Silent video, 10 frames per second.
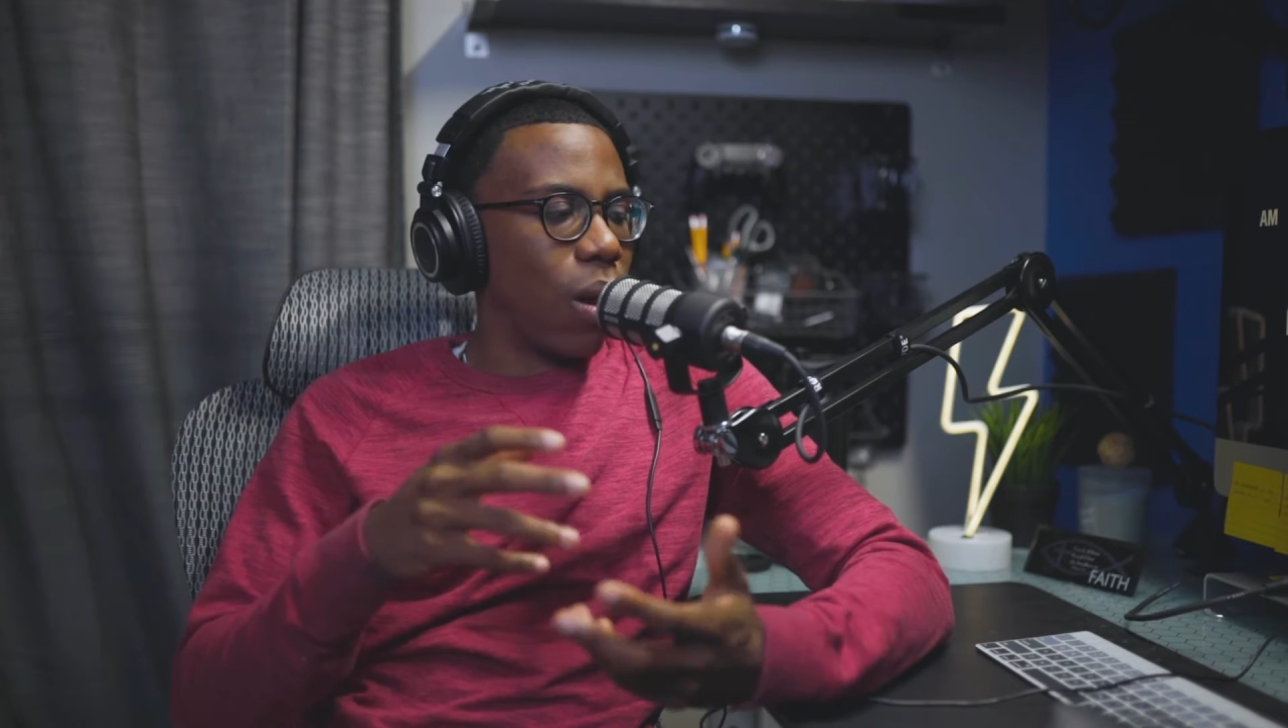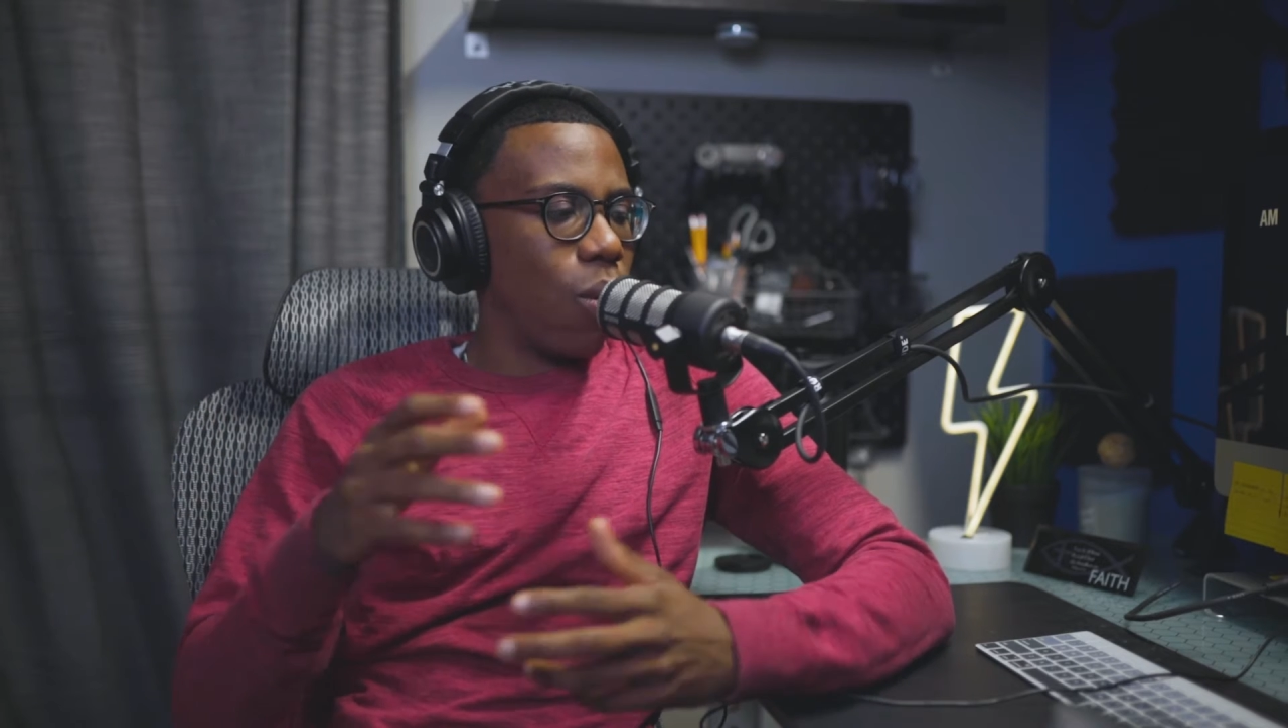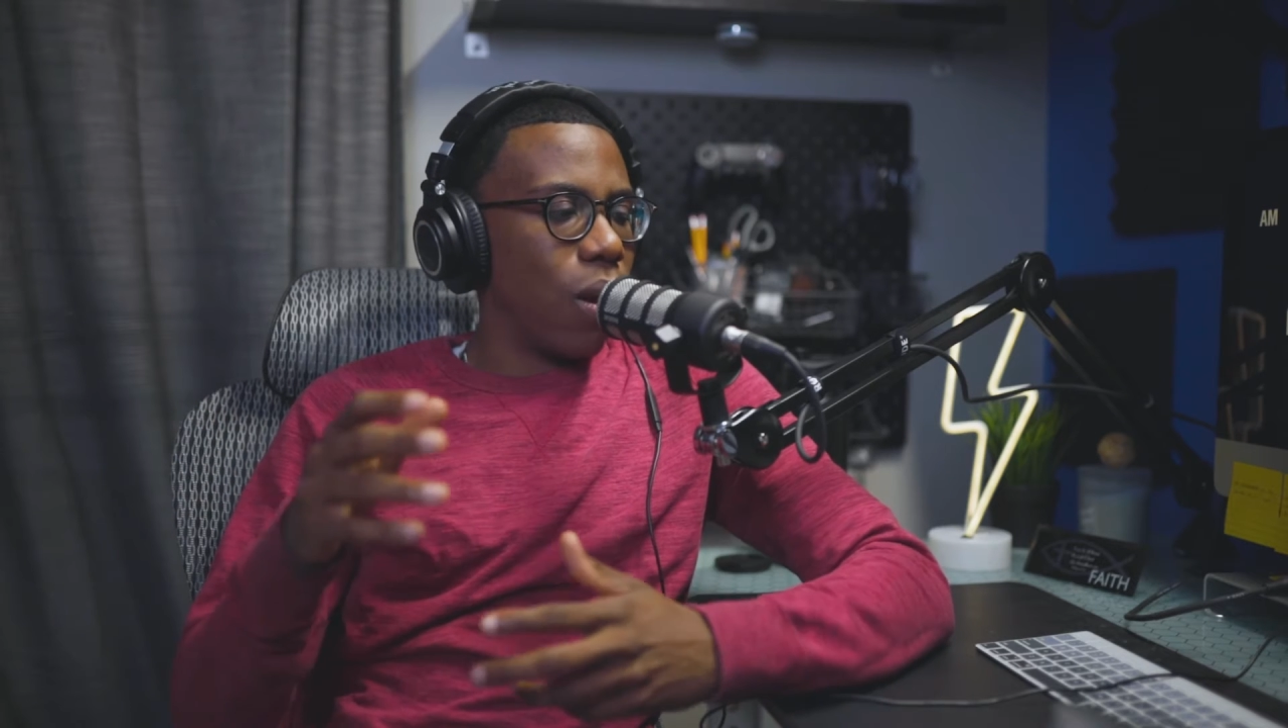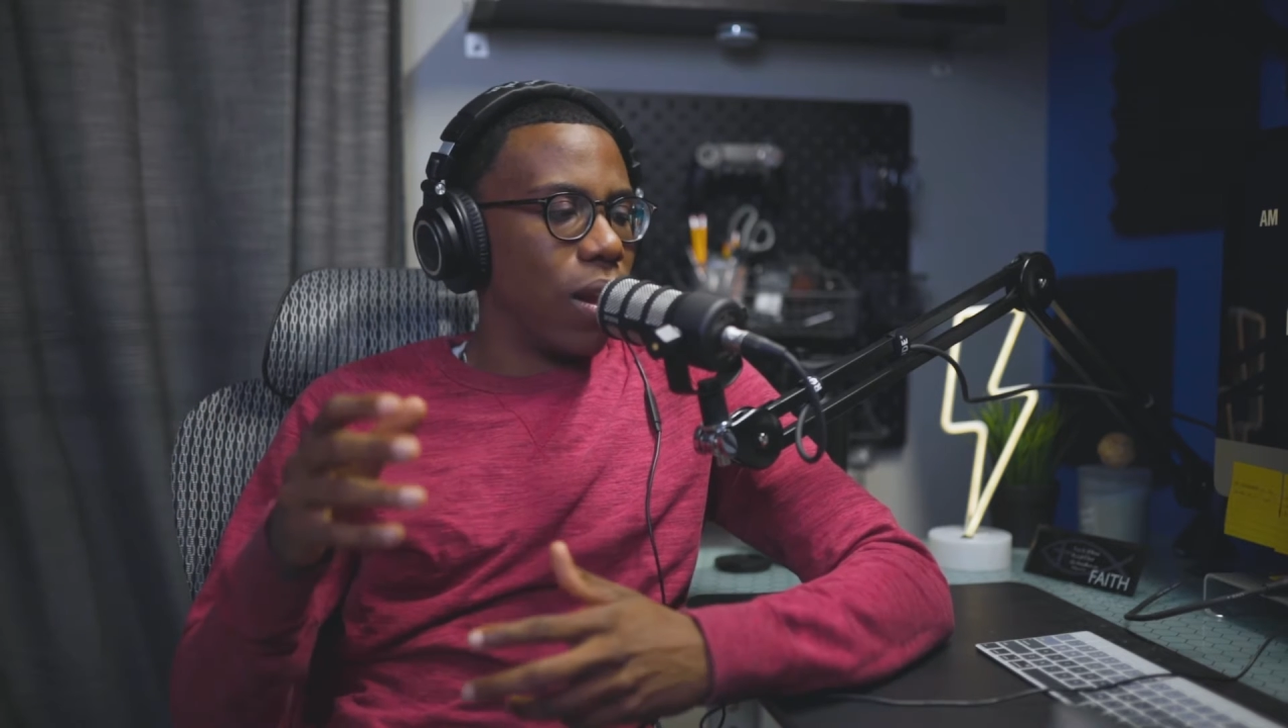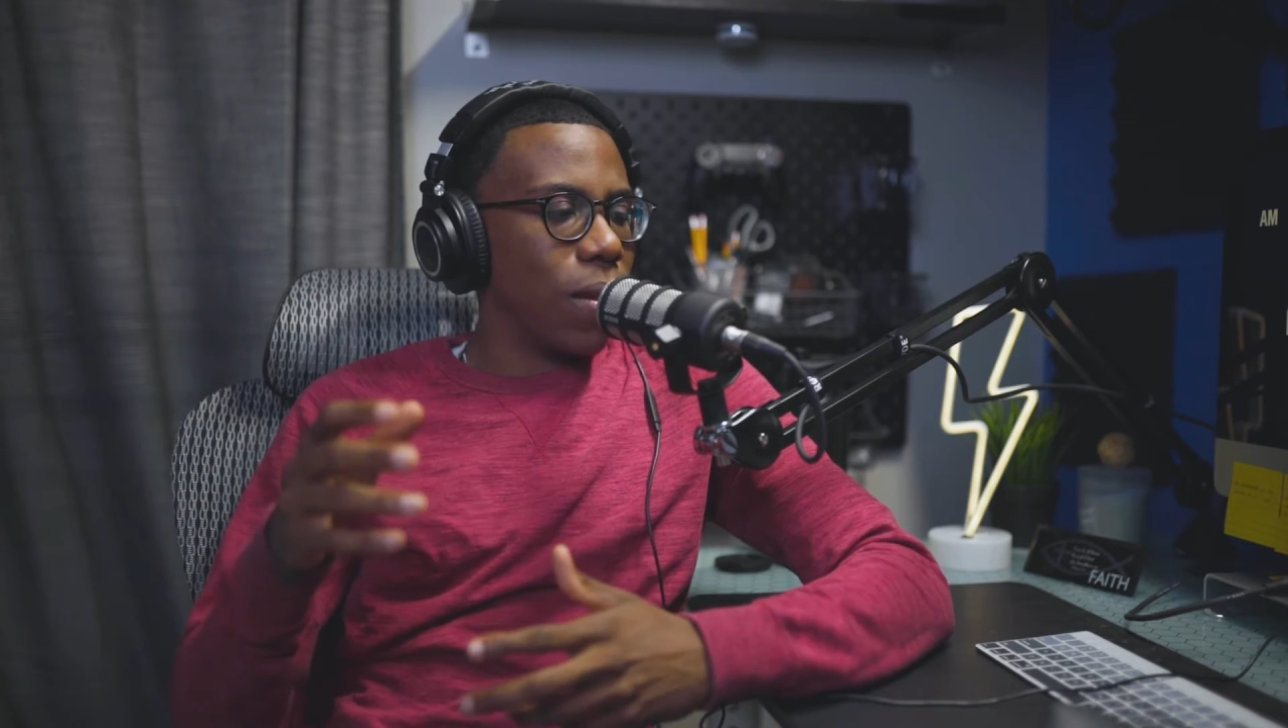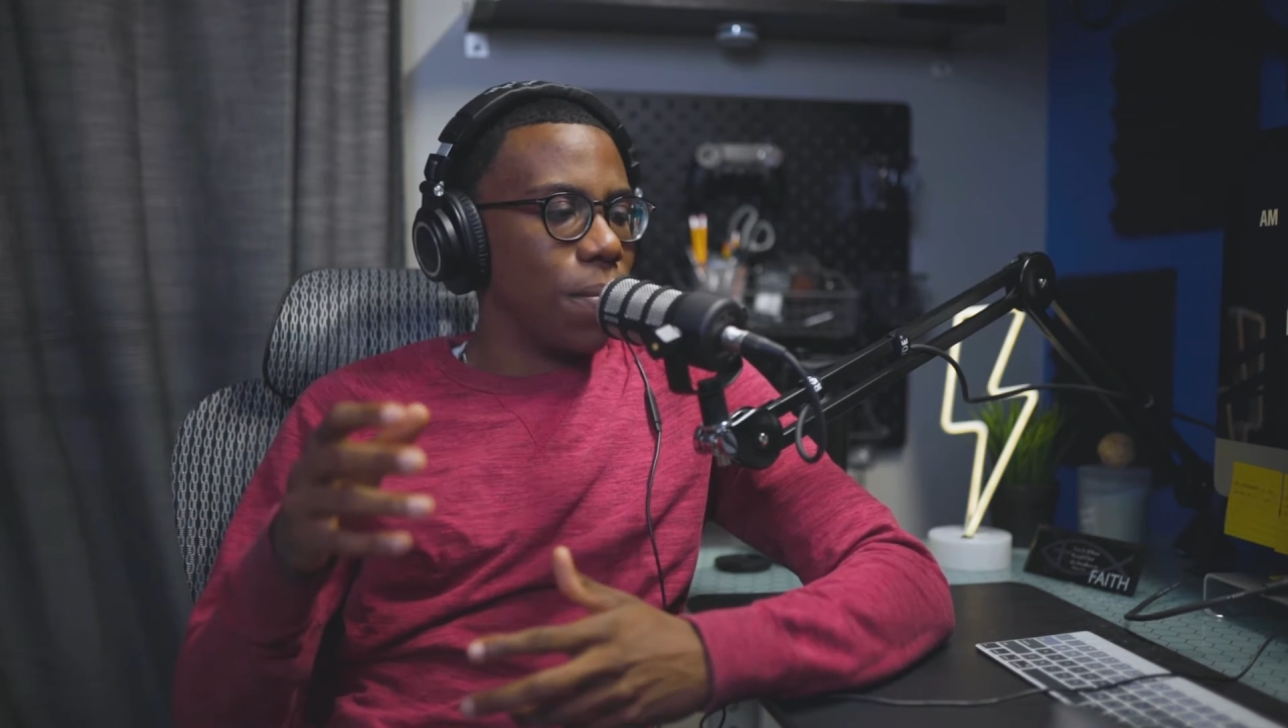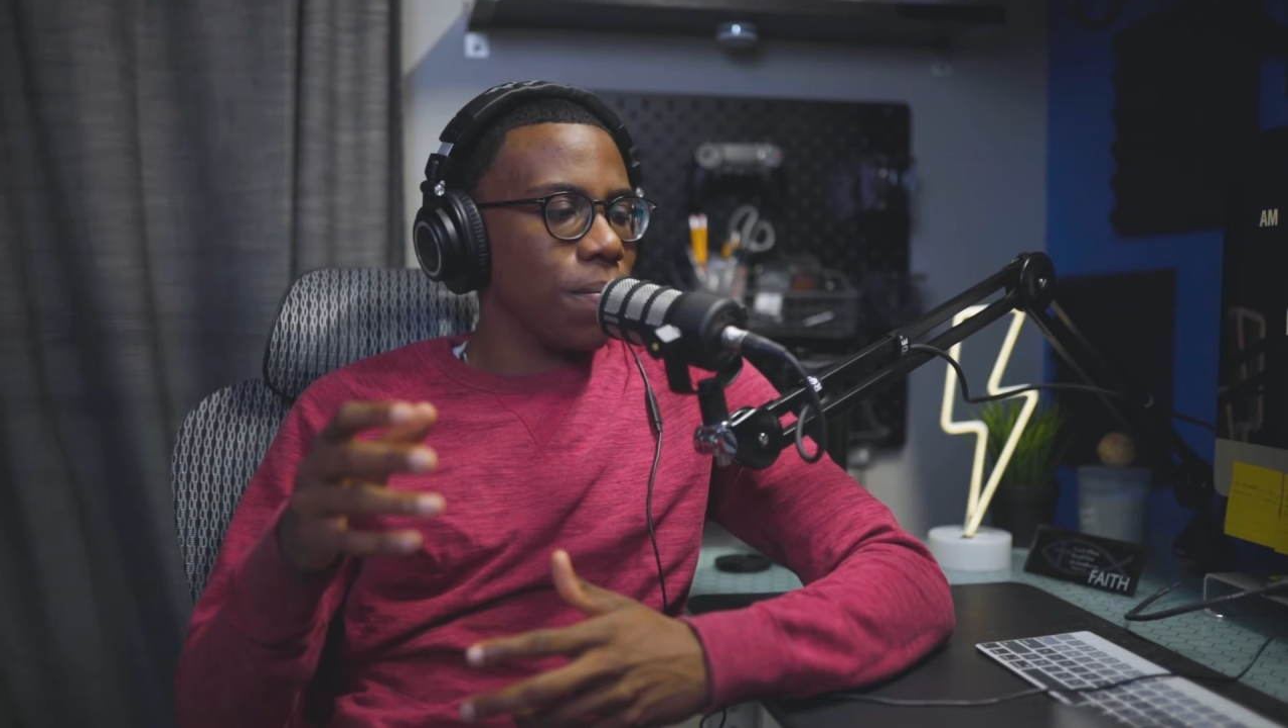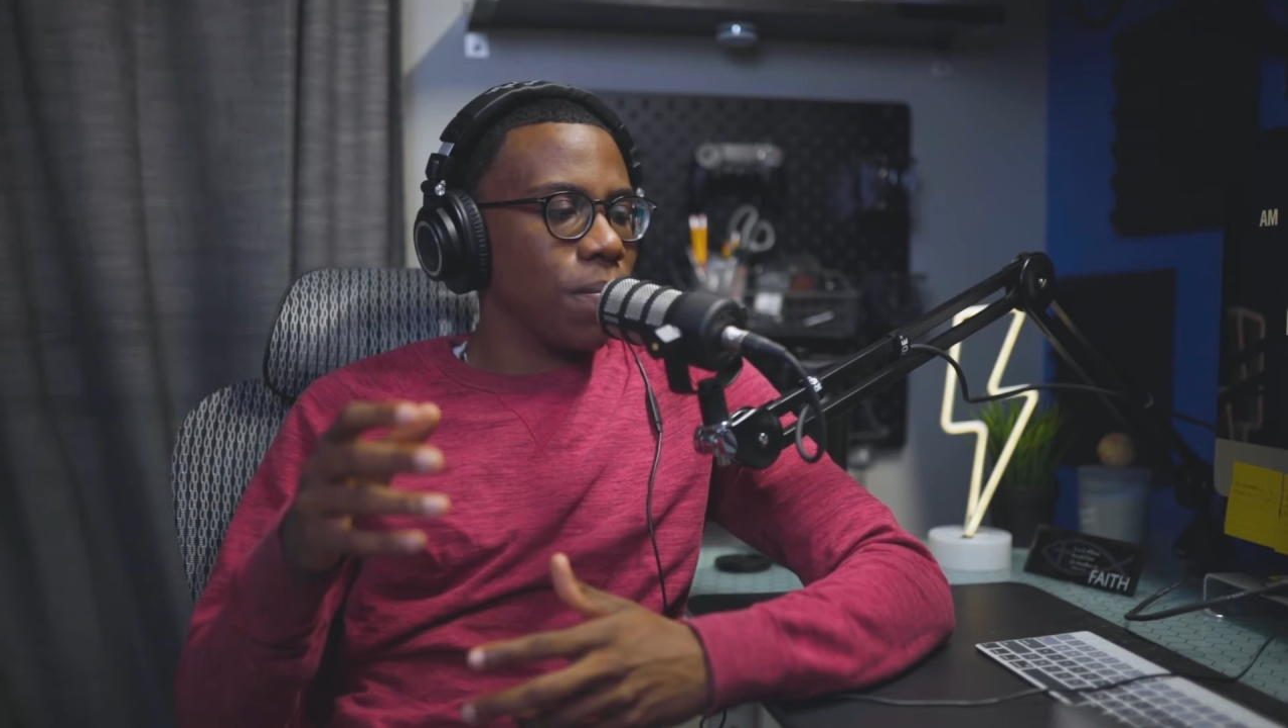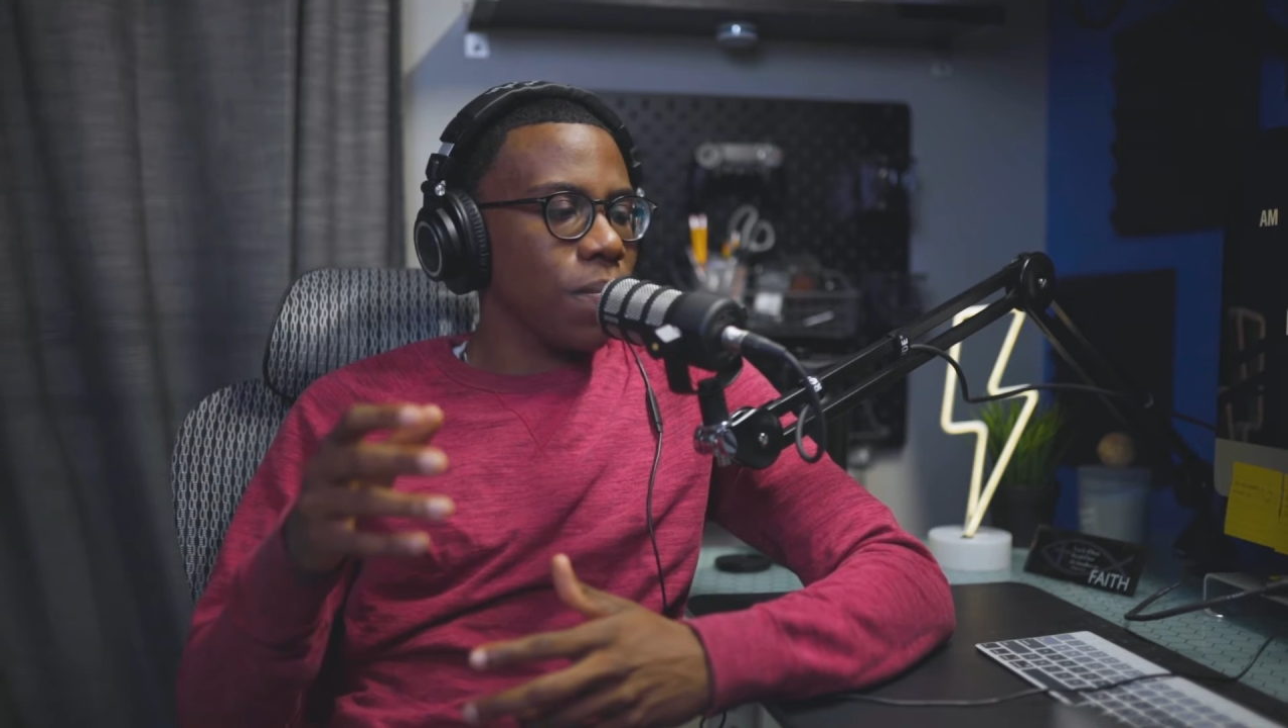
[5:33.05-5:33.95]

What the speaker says: I want it.